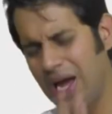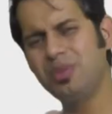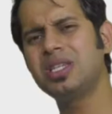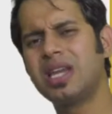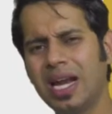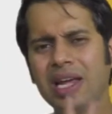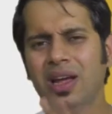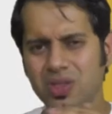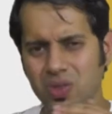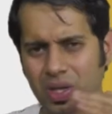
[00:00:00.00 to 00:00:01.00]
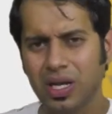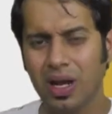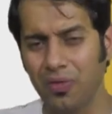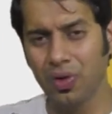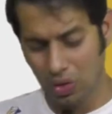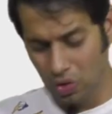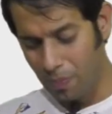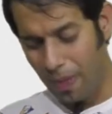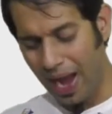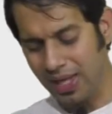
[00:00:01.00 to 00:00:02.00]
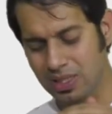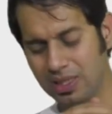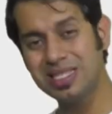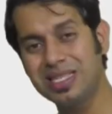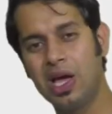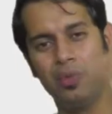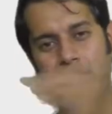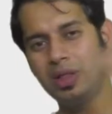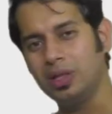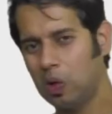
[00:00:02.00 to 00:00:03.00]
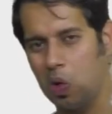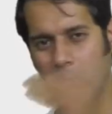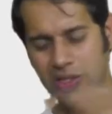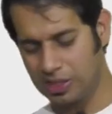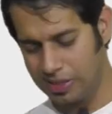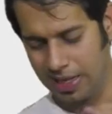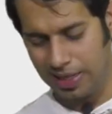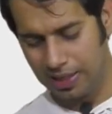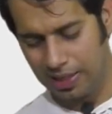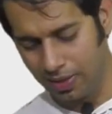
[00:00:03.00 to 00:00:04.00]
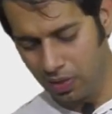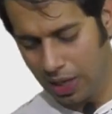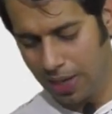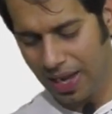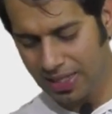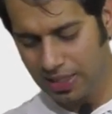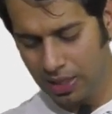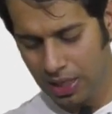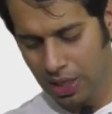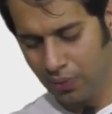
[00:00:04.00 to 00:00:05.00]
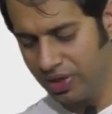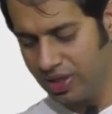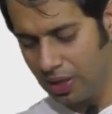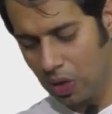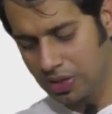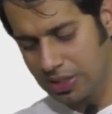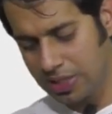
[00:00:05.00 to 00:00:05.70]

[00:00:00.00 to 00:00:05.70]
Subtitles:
I'm just writing so that you match this with clauses directly. You can match it with the clauses